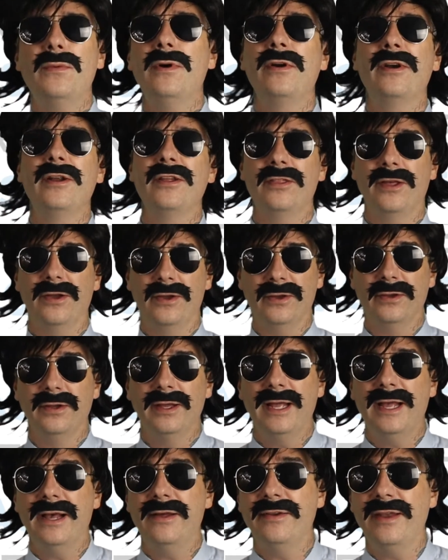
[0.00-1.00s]
worry
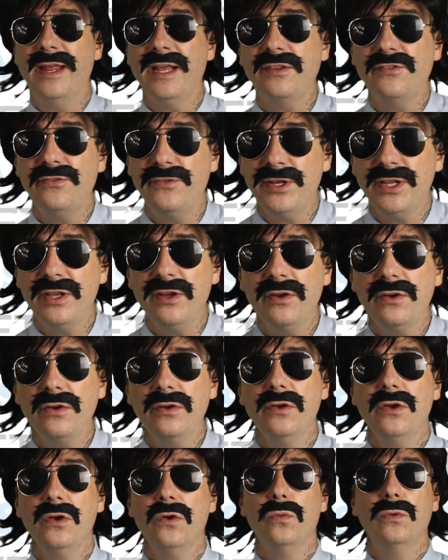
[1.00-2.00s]
though, our next
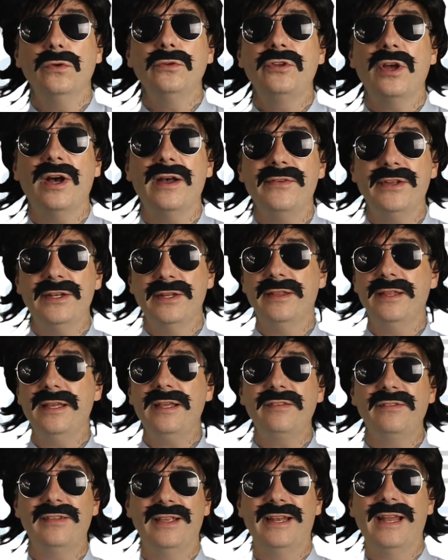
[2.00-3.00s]
video we'll dive into
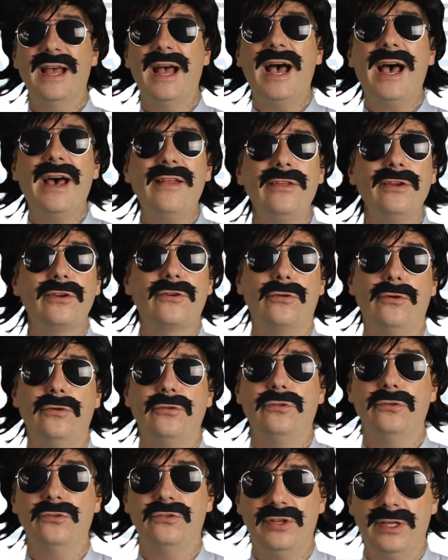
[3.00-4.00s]
this and other
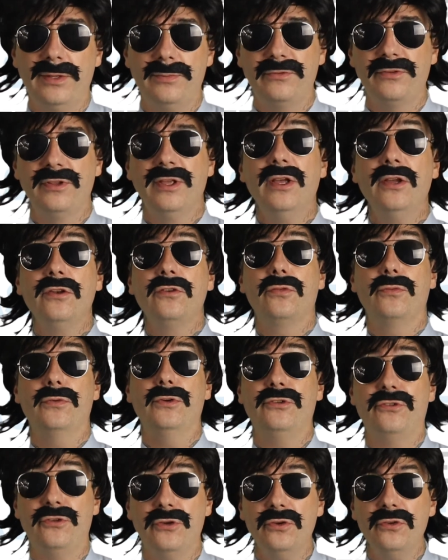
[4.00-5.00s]
crucial tips to
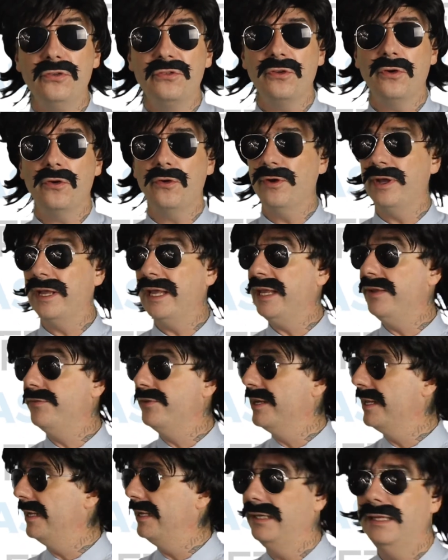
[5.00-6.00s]
reduce or
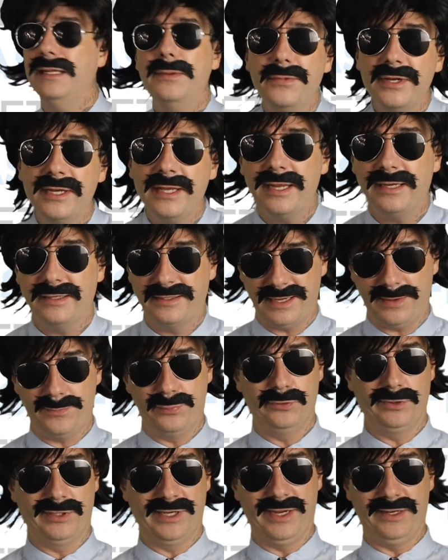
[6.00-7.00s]
even eliminate
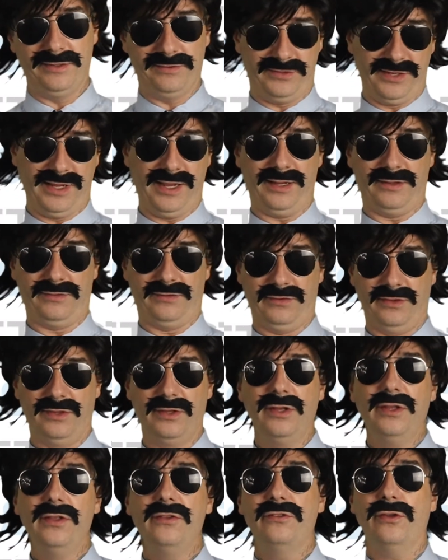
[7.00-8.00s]
capital gains tax.
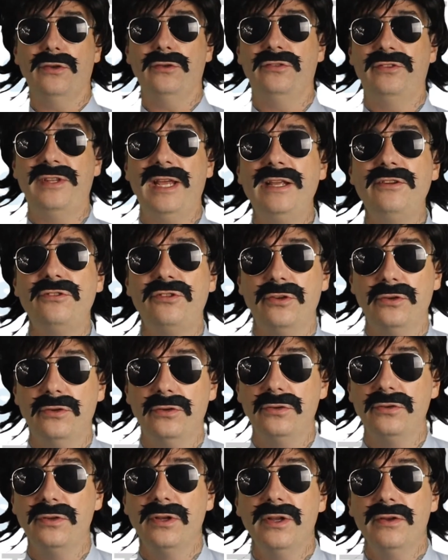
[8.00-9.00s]
So stay
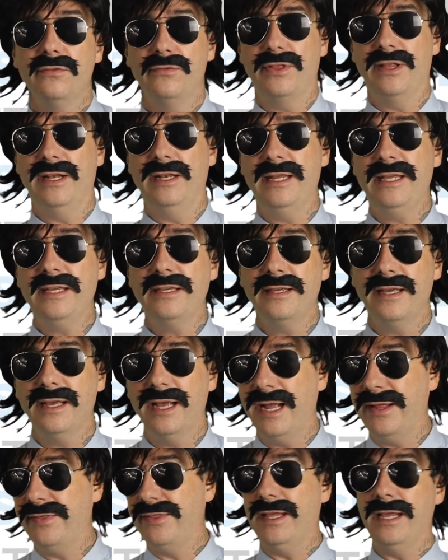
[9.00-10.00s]
tuned for the link
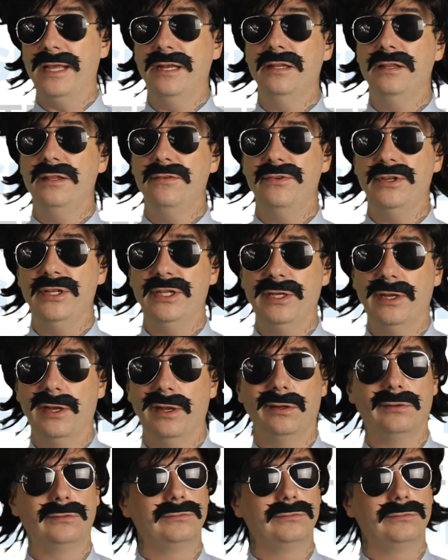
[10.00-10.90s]
at the end of the video.